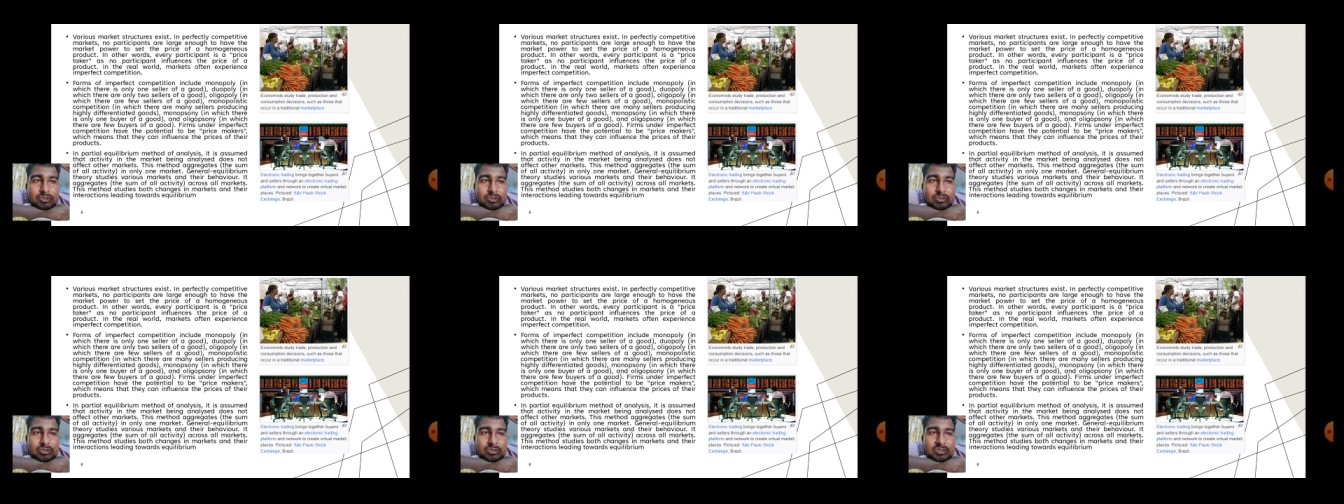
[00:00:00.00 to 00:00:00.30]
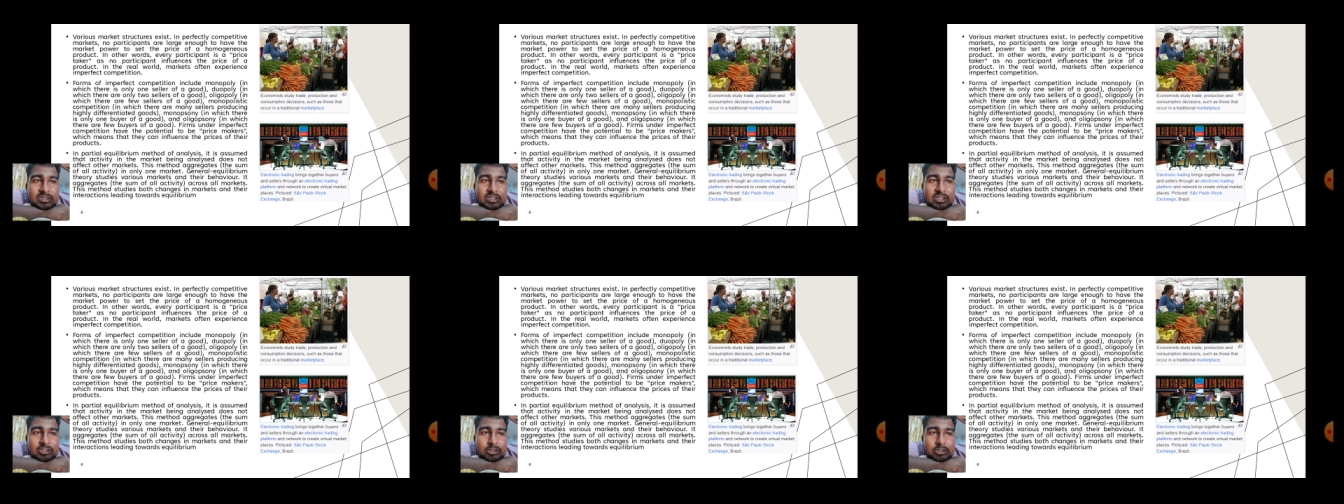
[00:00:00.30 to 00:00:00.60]
the
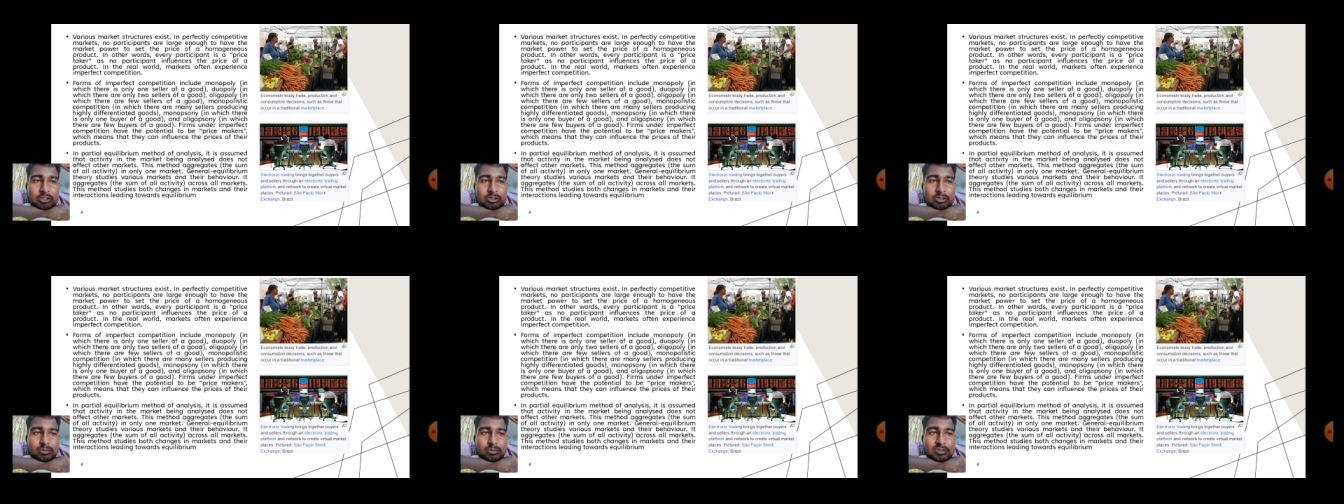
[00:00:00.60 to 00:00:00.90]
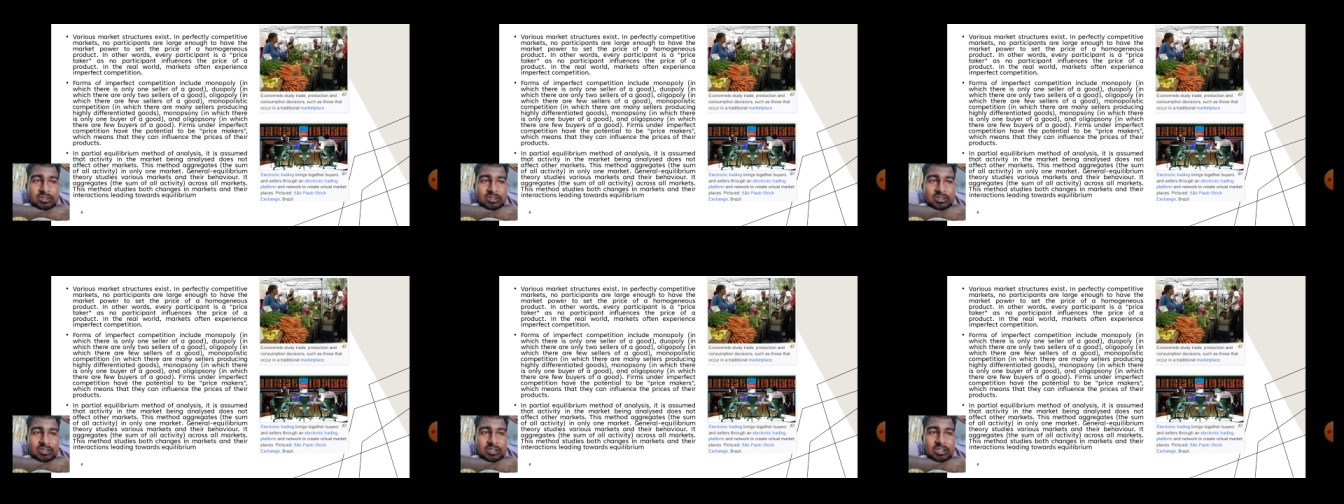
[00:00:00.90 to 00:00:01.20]
economists
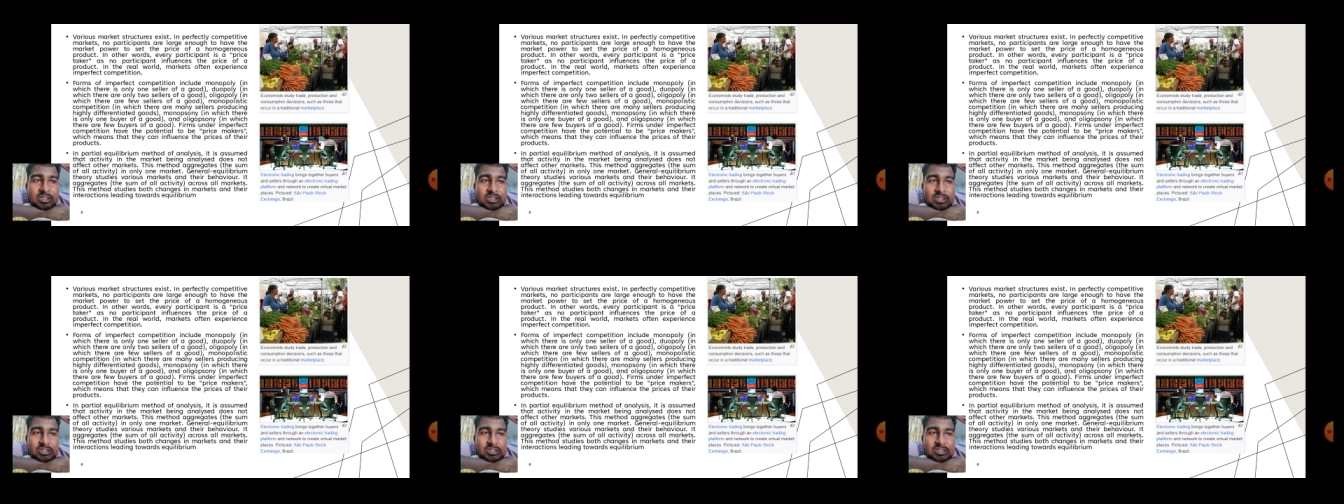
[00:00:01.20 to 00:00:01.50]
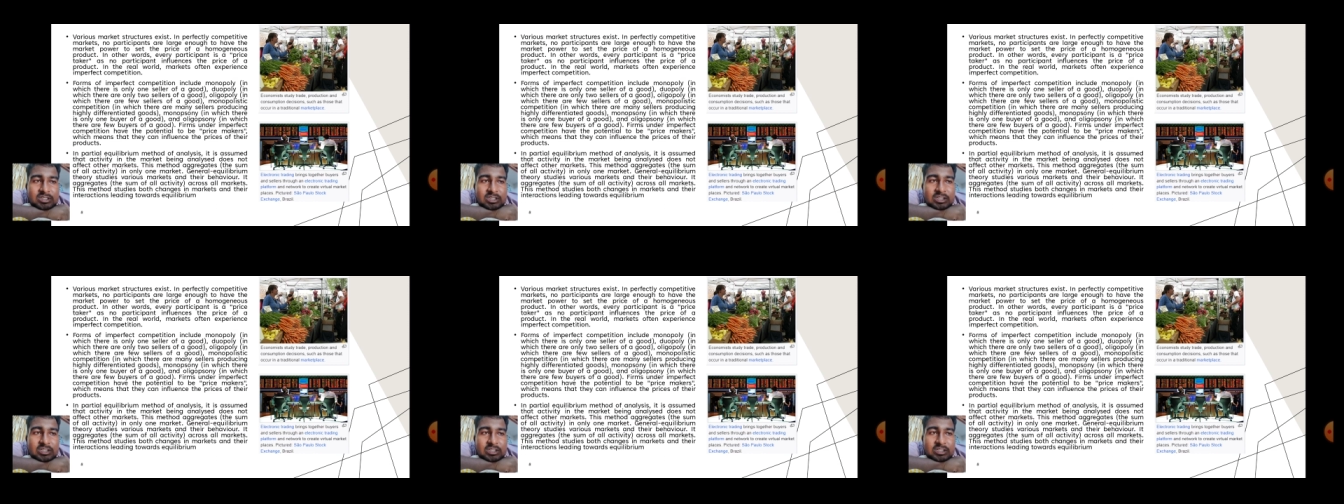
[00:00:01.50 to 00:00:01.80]

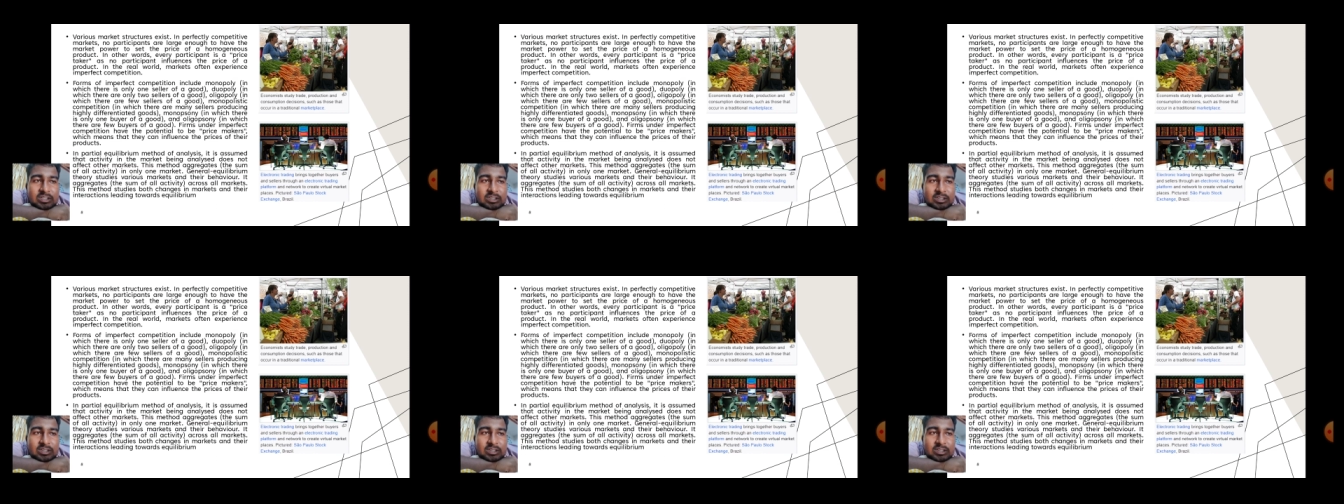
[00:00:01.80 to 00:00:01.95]
study trade,